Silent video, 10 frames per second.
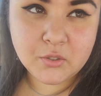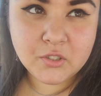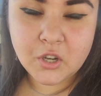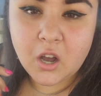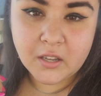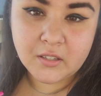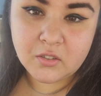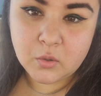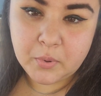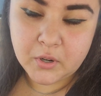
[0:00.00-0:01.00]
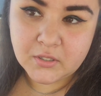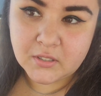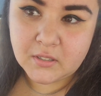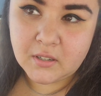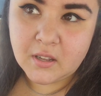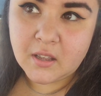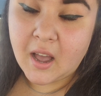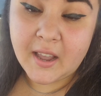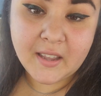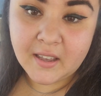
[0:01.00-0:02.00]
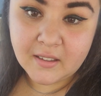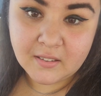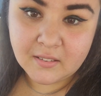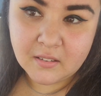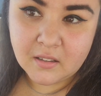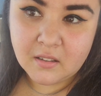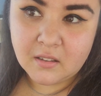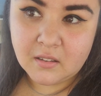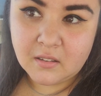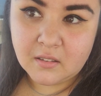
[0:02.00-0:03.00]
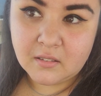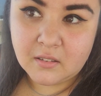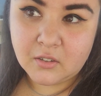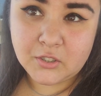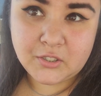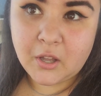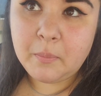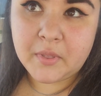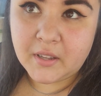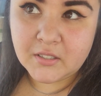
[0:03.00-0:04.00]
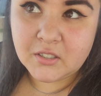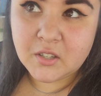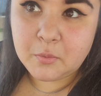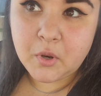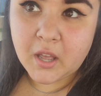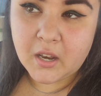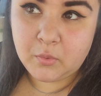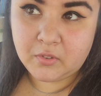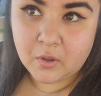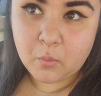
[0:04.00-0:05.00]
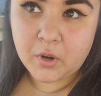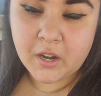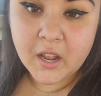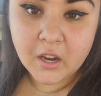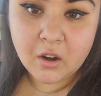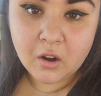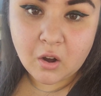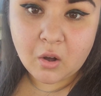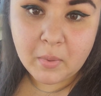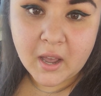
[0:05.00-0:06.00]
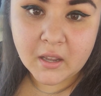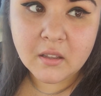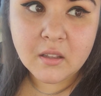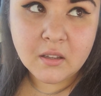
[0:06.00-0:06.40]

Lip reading: talking to the person, I guess, or something. She's communicating with someone, and I hear her call back